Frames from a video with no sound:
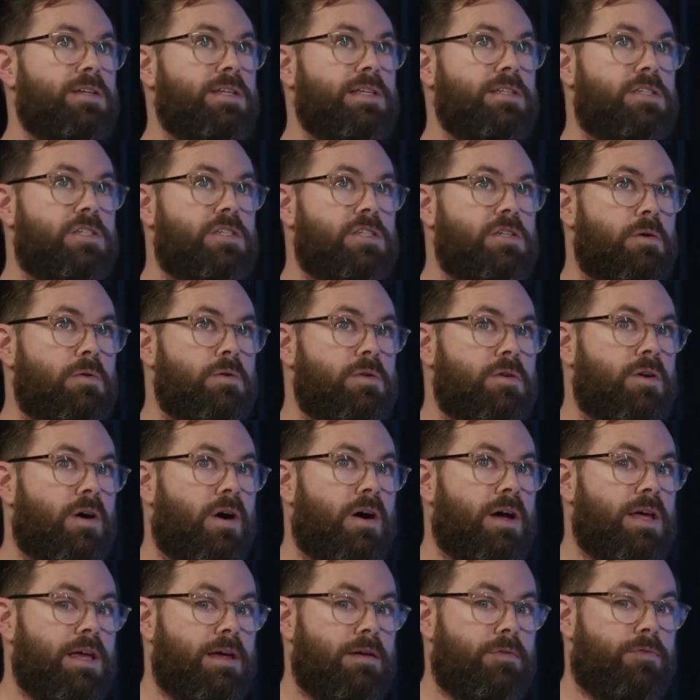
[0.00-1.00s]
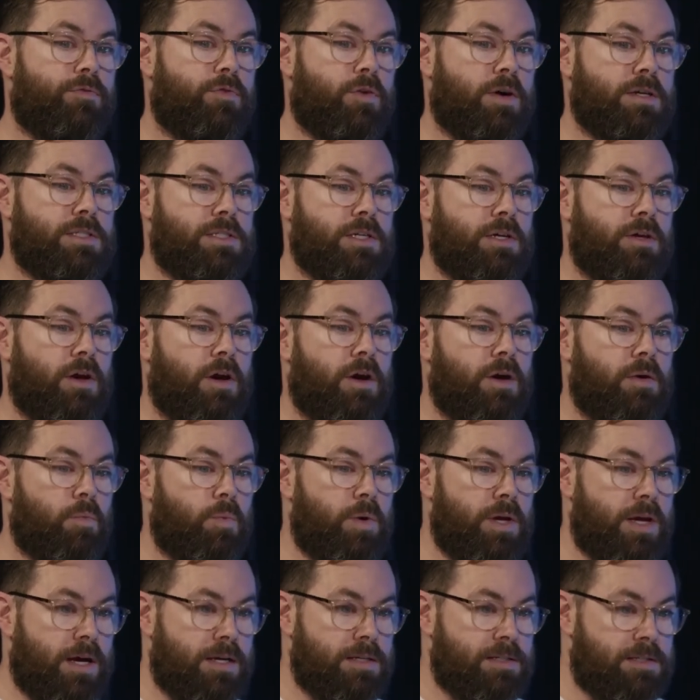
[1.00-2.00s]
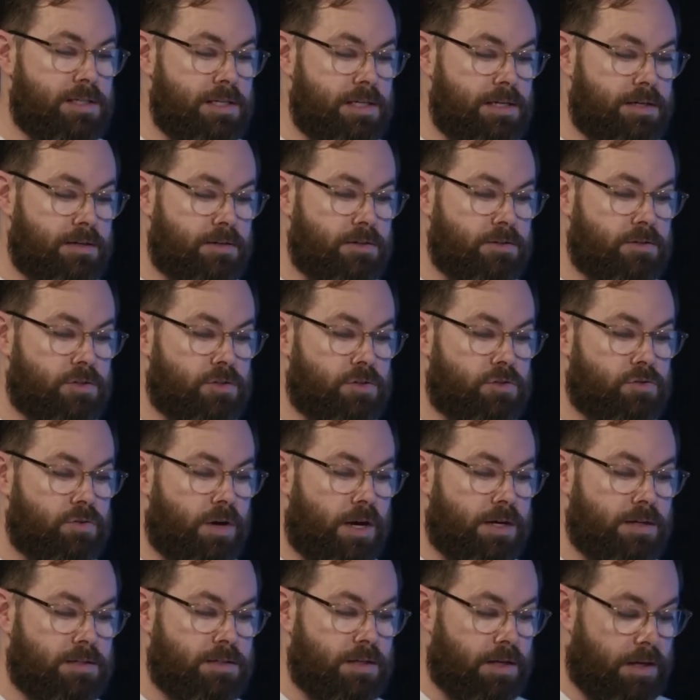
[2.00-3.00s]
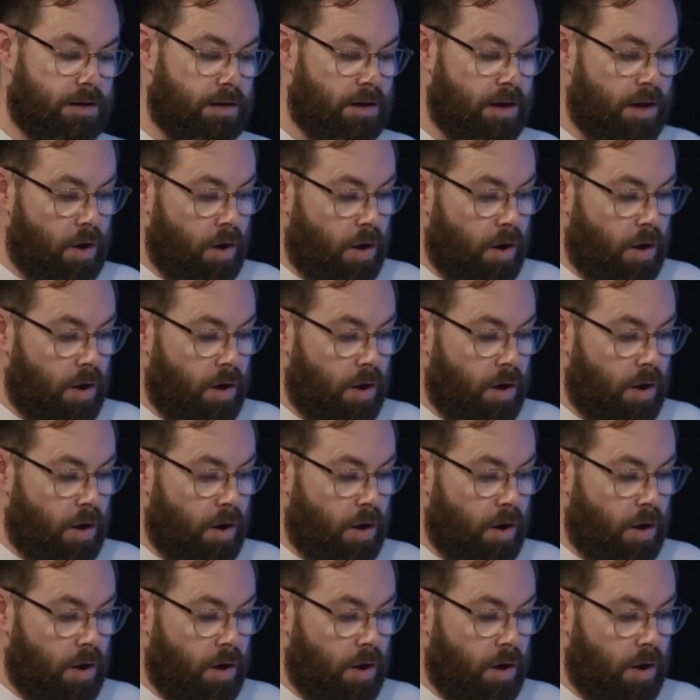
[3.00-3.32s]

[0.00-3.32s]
is so naive for us to go, we are deconstructing